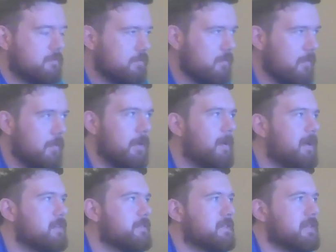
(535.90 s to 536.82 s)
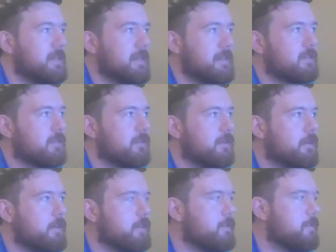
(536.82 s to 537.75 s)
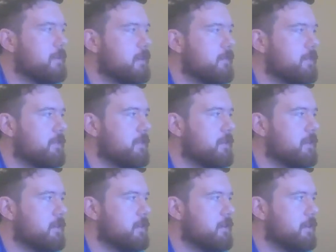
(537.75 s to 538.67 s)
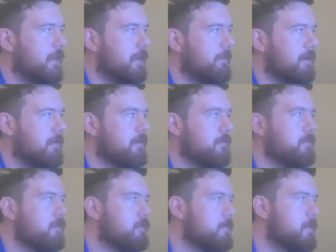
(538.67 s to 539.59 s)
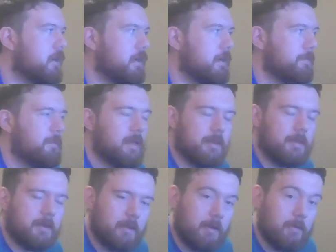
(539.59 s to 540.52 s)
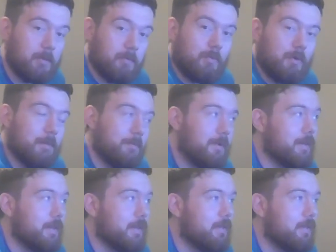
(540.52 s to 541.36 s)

And they're basically saying that his career is finished for sure, and that maybe he'll move abroad. And they're like, with what money?